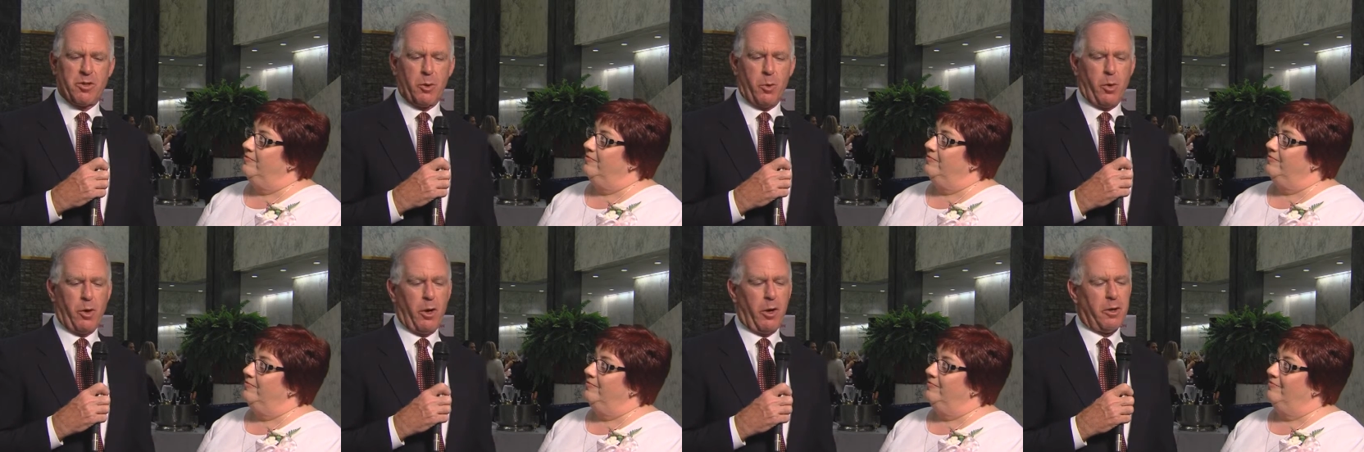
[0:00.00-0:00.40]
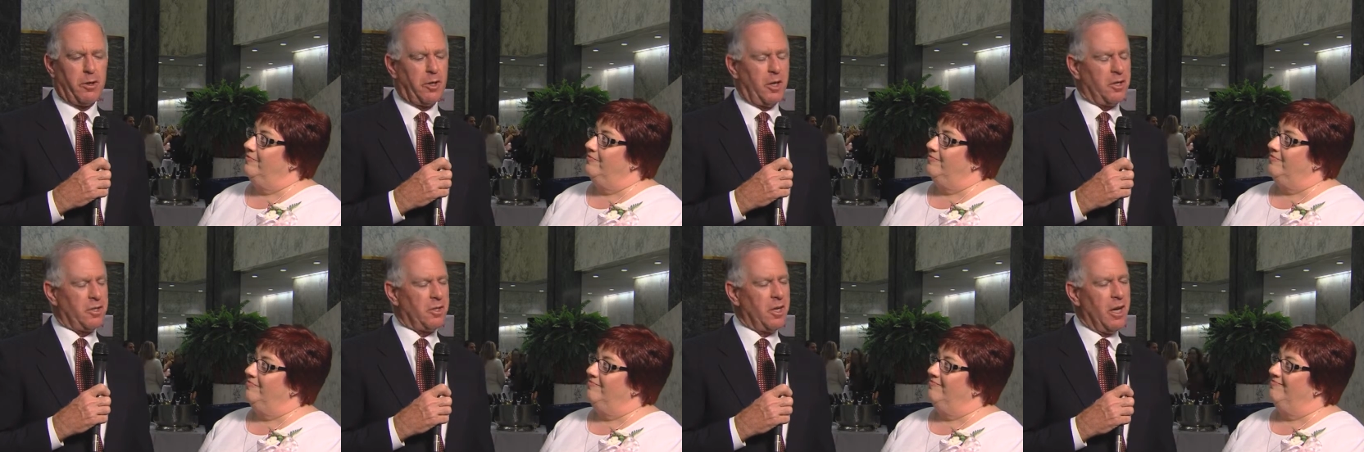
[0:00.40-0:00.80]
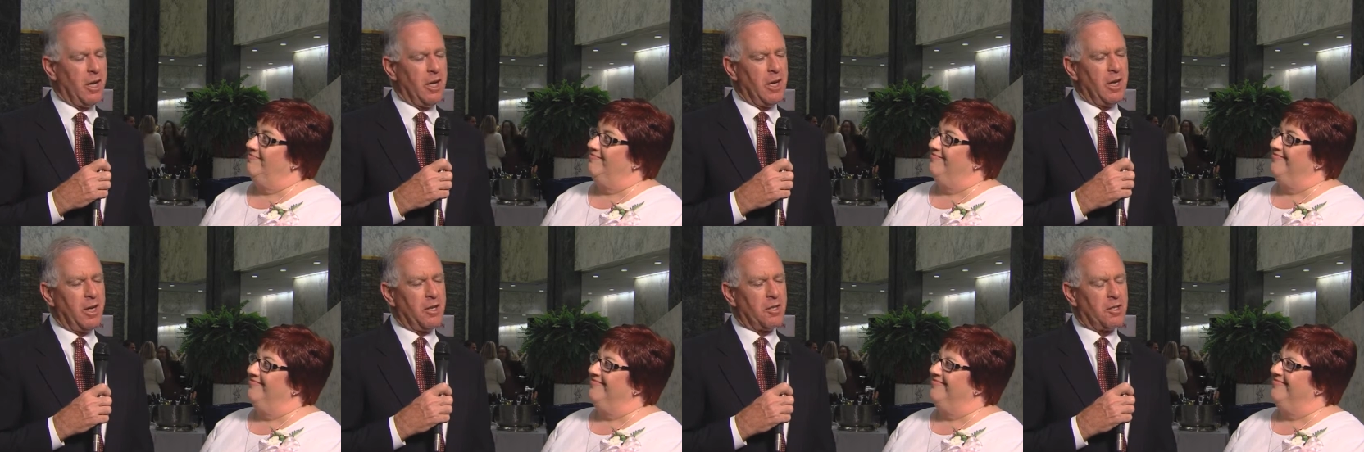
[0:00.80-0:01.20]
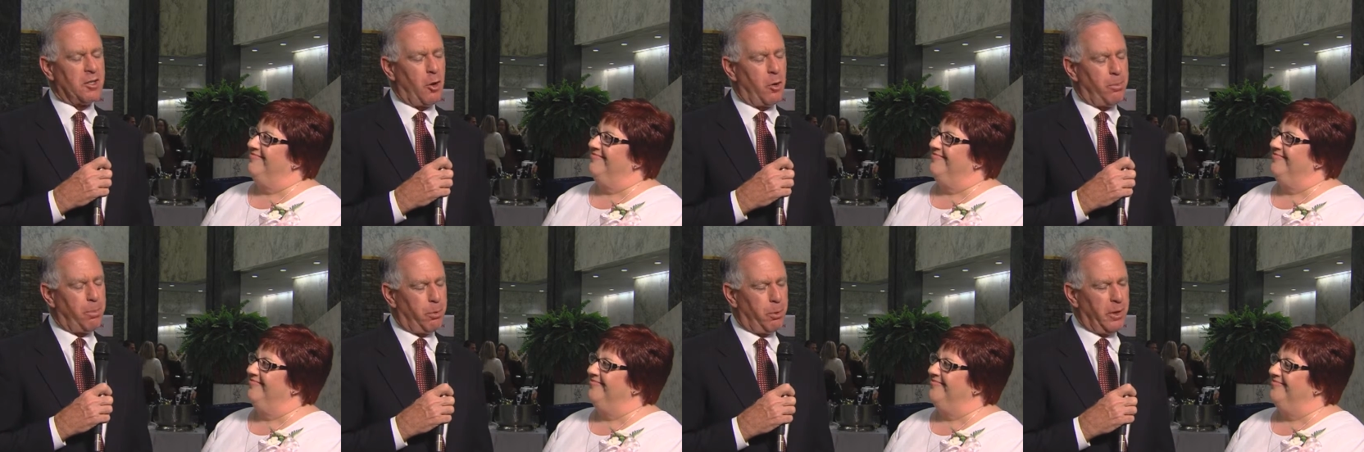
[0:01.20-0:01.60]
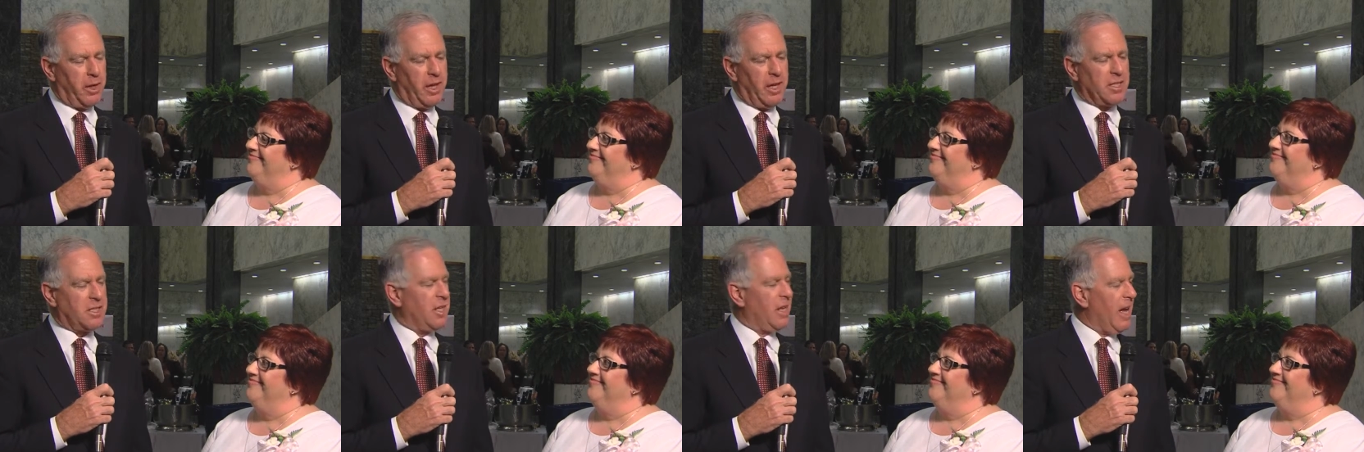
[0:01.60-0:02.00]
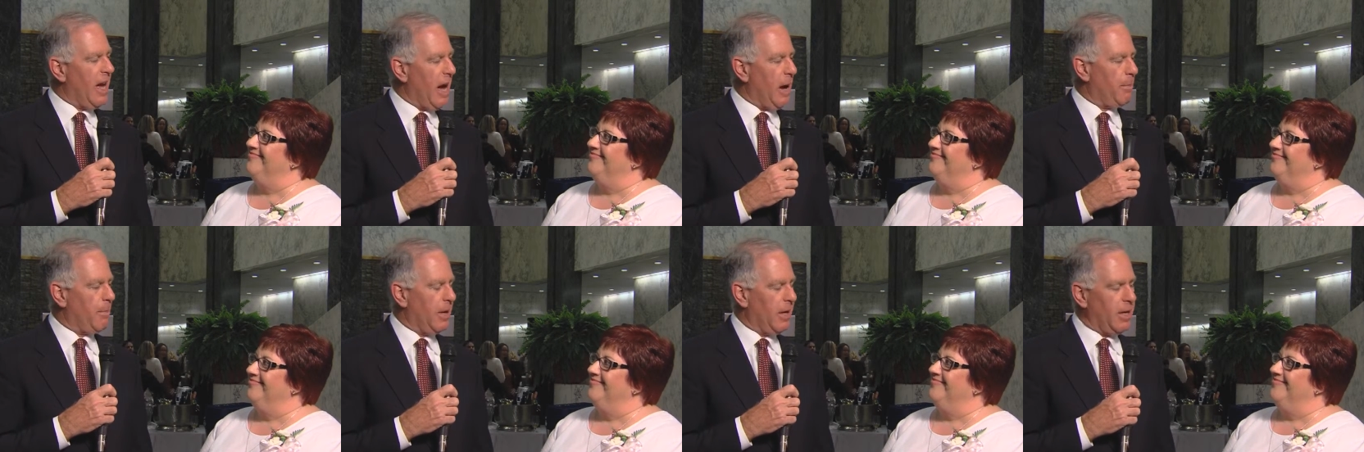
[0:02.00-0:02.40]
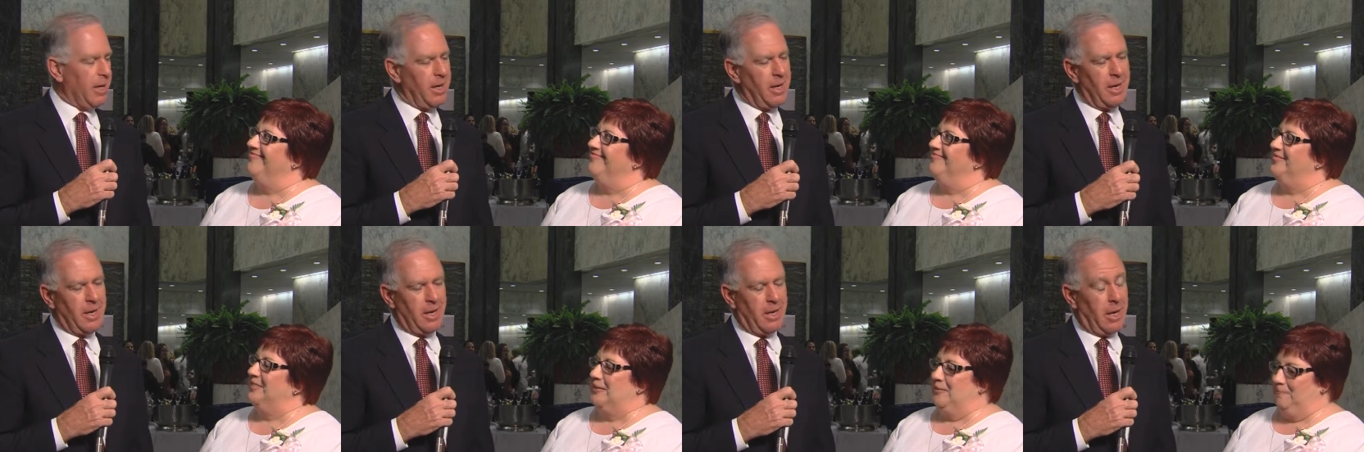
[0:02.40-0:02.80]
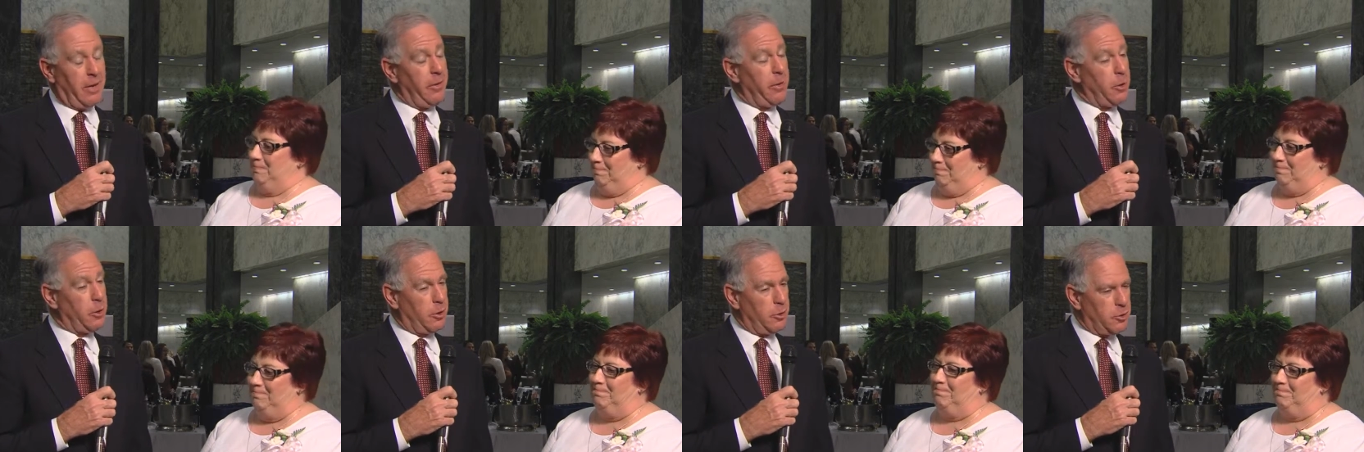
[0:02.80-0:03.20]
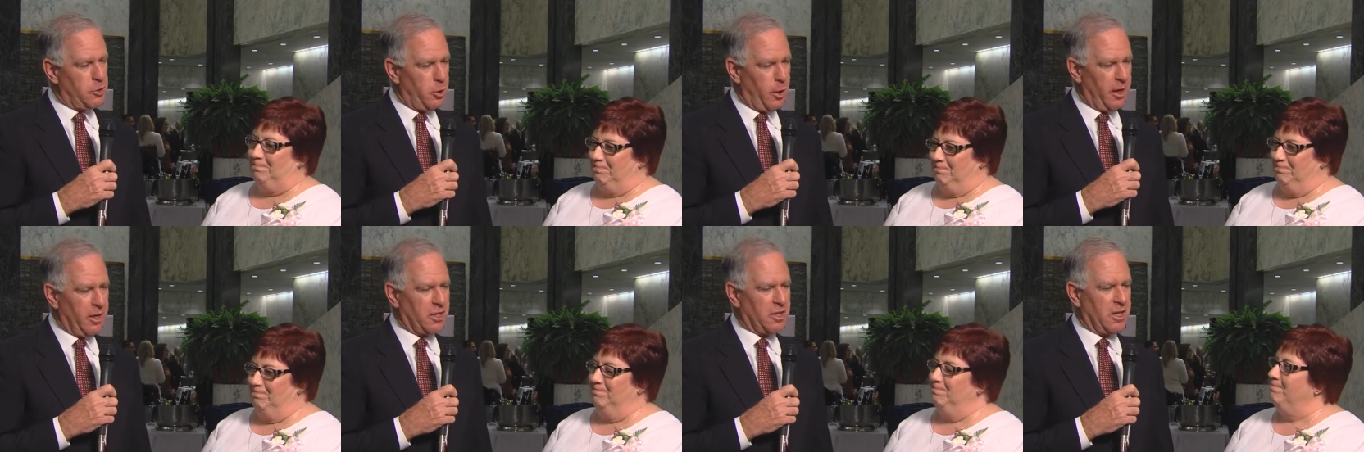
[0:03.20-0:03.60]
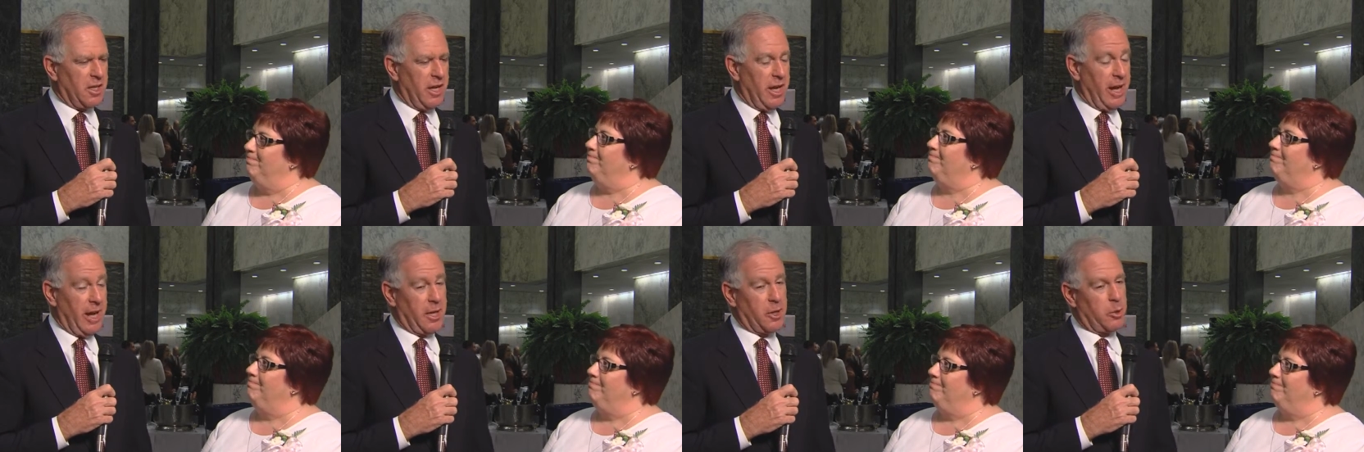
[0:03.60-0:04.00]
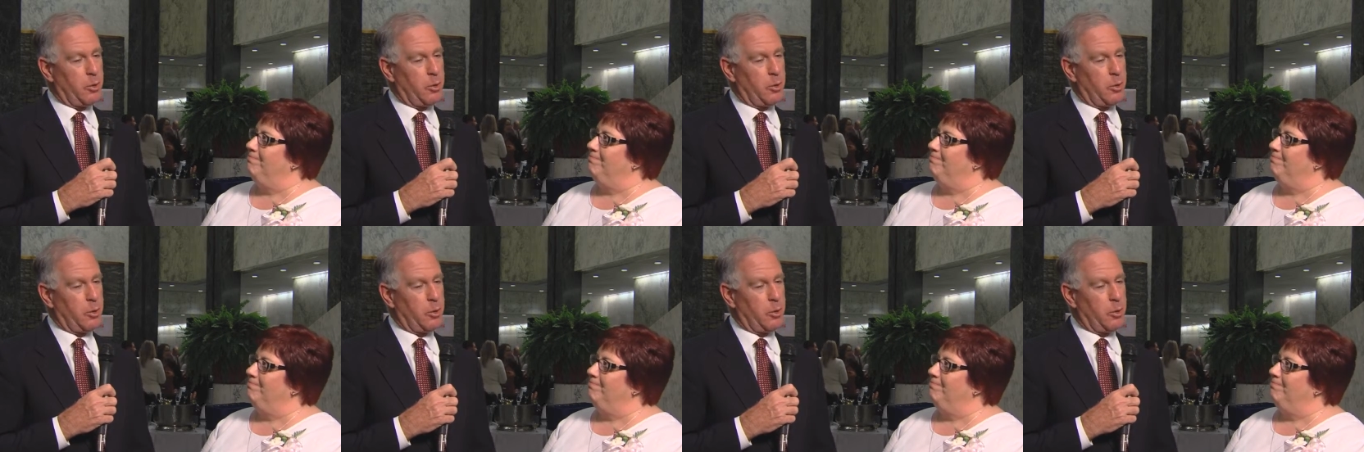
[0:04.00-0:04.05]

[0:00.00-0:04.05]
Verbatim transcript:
Speaker 1: So we are just so pleased and happy uh, that you could join us today